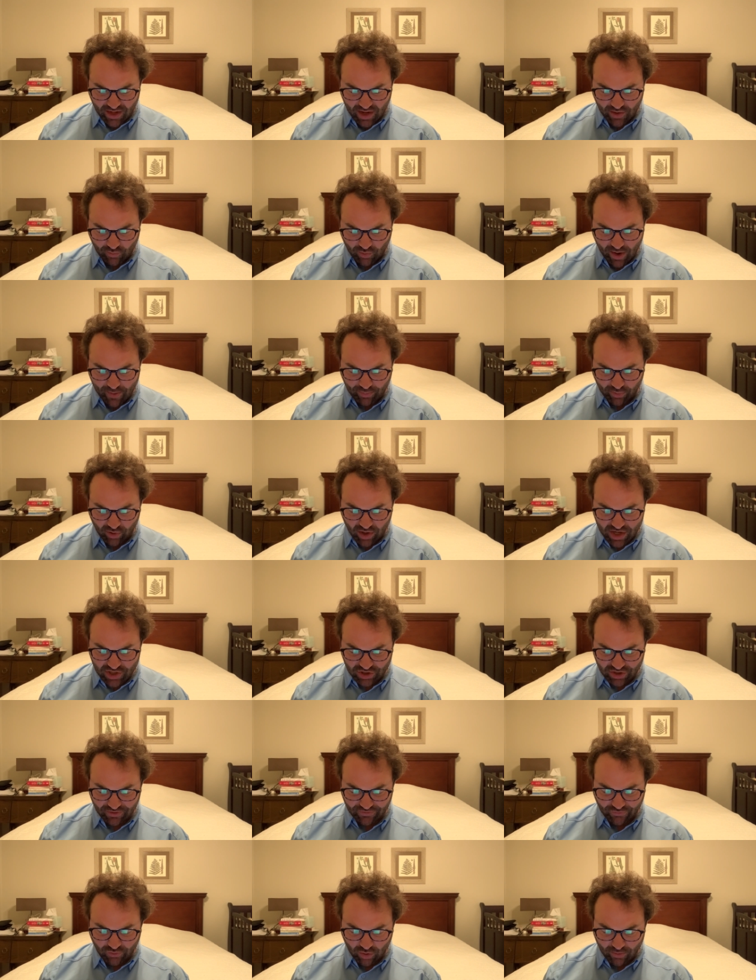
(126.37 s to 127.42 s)
in
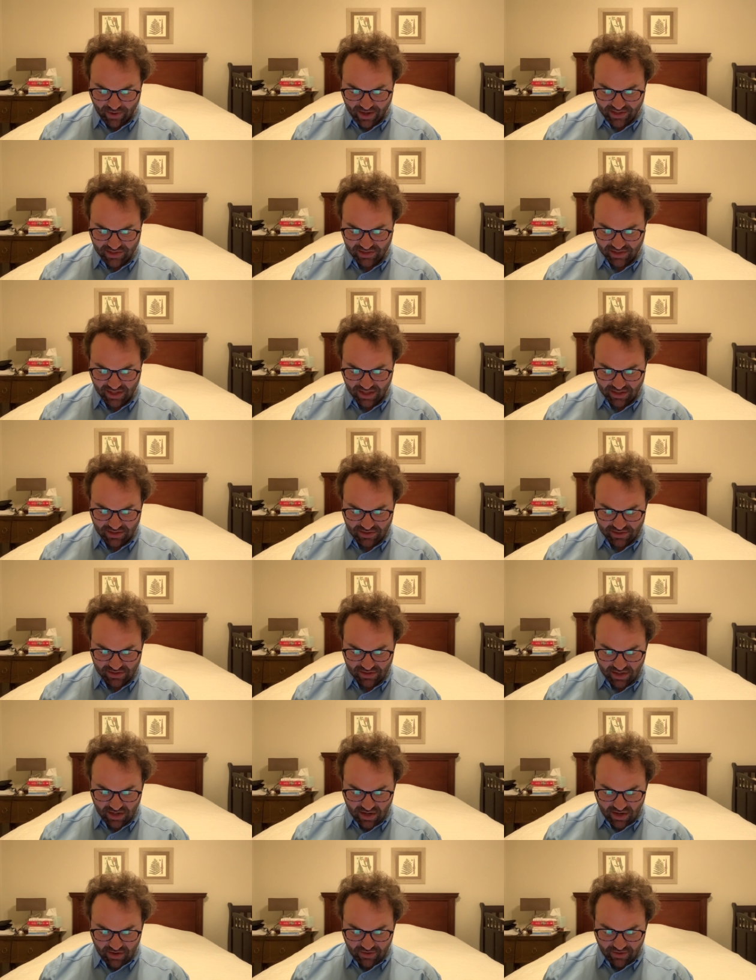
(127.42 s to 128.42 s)
reparation for my sins,